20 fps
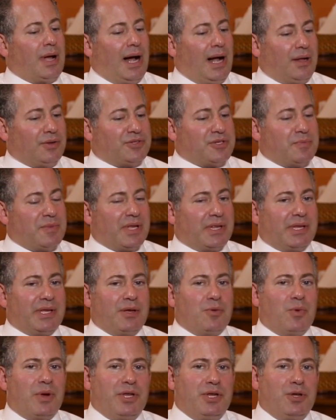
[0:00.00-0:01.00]

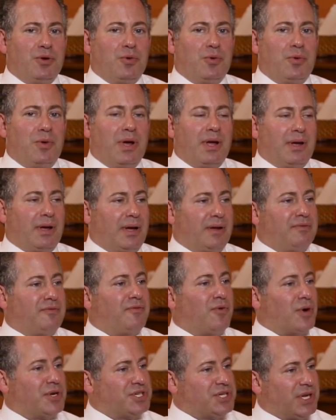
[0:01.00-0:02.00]
ultimately, when you
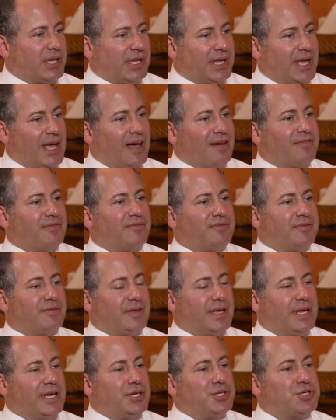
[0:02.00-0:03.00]
unfortunately have
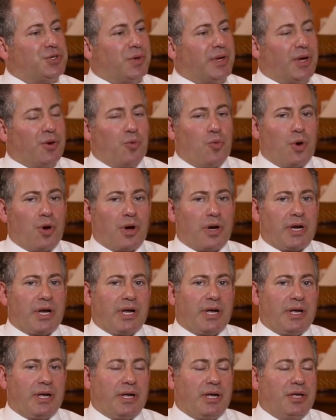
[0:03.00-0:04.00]
an injury at work,
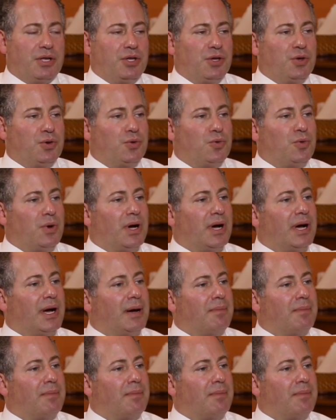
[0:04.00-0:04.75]
you